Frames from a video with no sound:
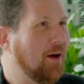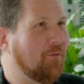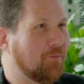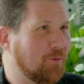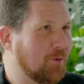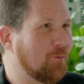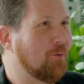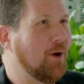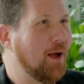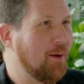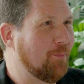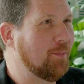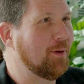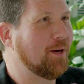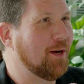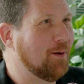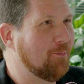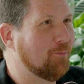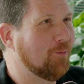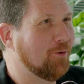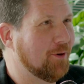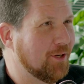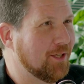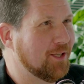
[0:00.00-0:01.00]
to wrap it
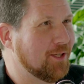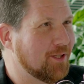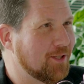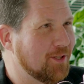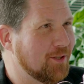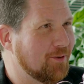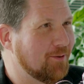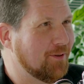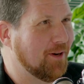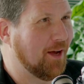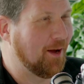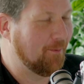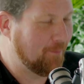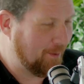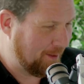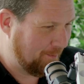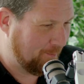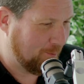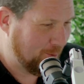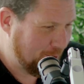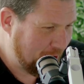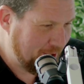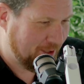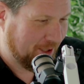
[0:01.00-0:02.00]
up pretty soon.
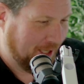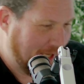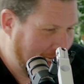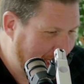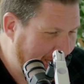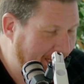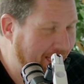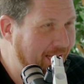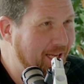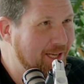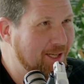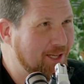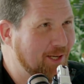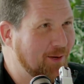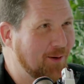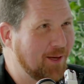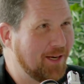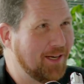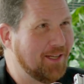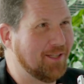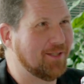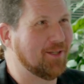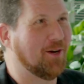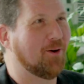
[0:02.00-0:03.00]
We're just getting into it,
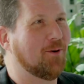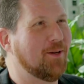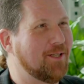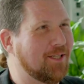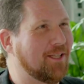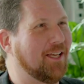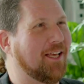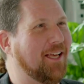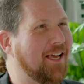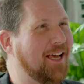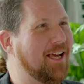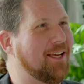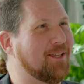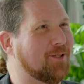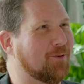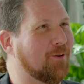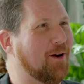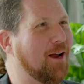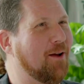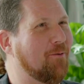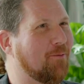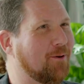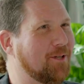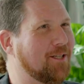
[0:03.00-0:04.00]
and it's always the case,
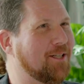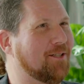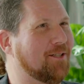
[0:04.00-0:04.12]
right? We're just